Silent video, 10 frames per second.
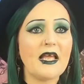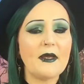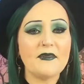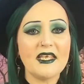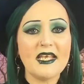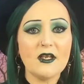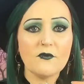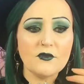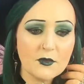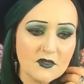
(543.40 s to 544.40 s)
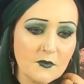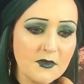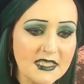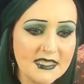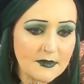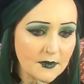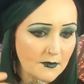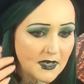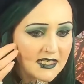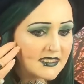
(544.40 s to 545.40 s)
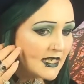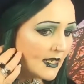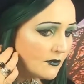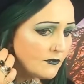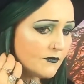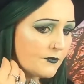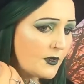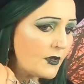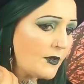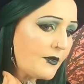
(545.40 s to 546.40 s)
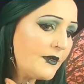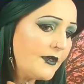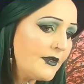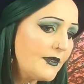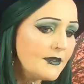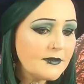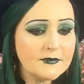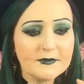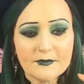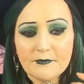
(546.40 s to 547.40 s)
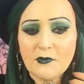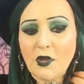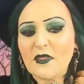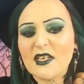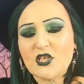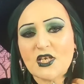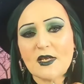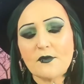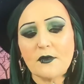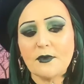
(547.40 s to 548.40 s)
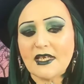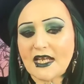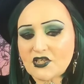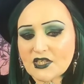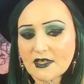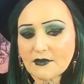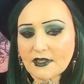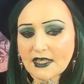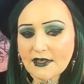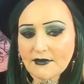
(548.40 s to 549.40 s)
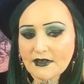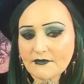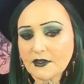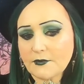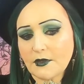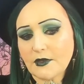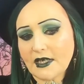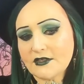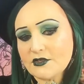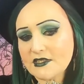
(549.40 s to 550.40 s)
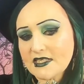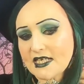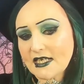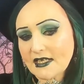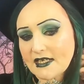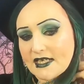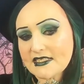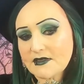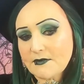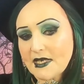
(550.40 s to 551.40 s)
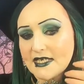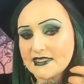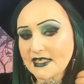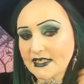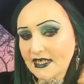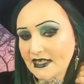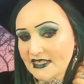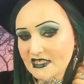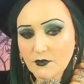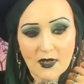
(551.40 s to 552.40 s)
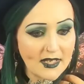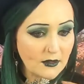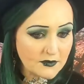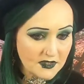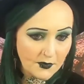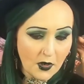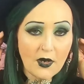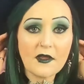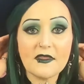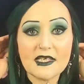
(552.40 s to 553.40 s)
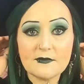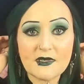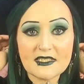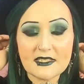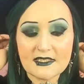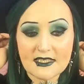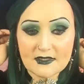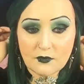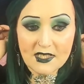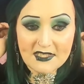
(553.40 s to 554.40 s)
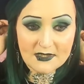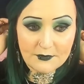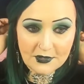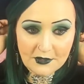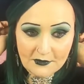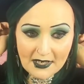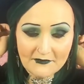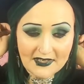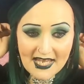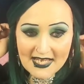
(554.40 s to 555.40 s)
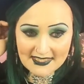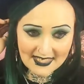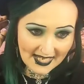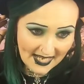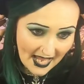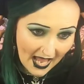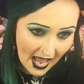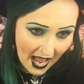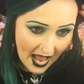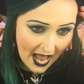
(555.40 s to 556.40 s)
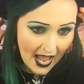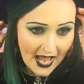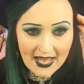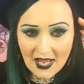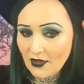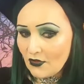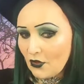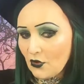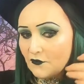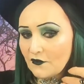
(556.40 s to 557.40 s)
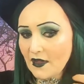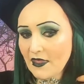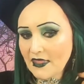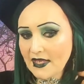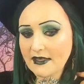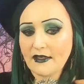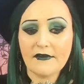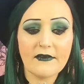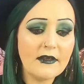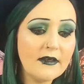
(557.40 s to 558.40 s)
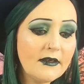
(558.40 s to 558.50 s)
I'm thinking of doing something similar myself, but not this year, probably next year or the year after. But I just think it's amazing. And this is why I love supporting these businesses, which is Brewcraft. Katie, I love these.